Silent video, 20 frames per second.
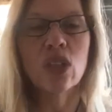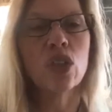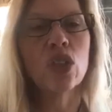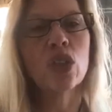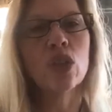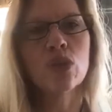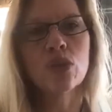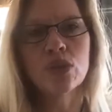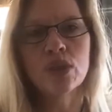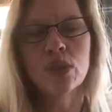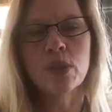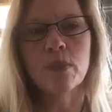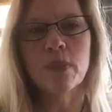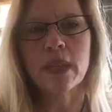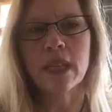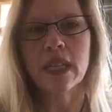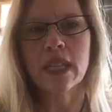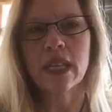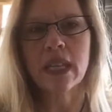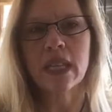used to
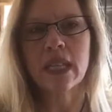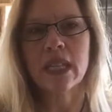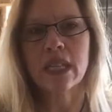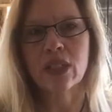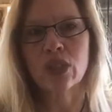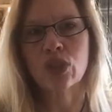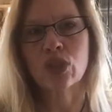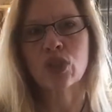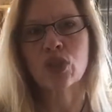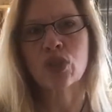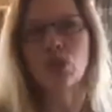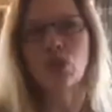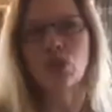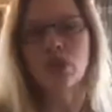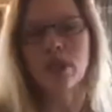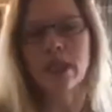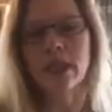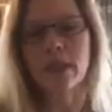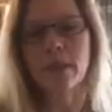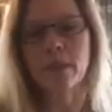be an
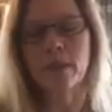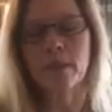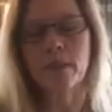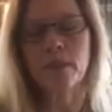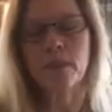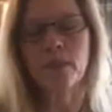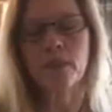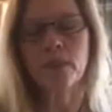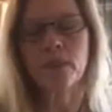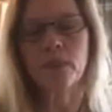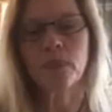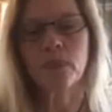extreme